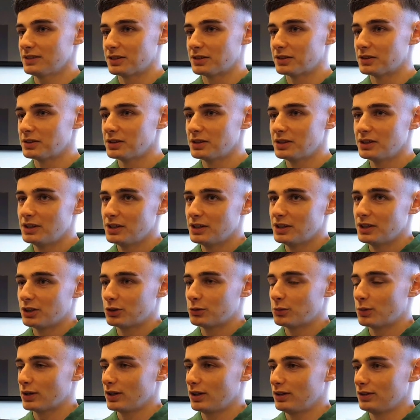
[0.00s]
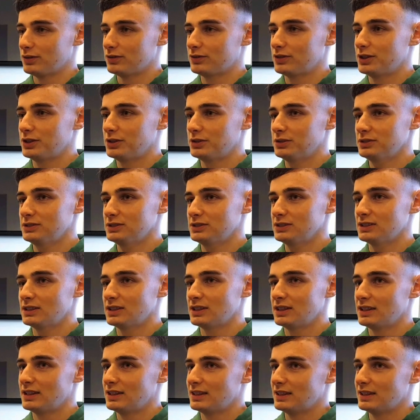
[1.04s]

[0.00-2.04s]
It's what I love doing.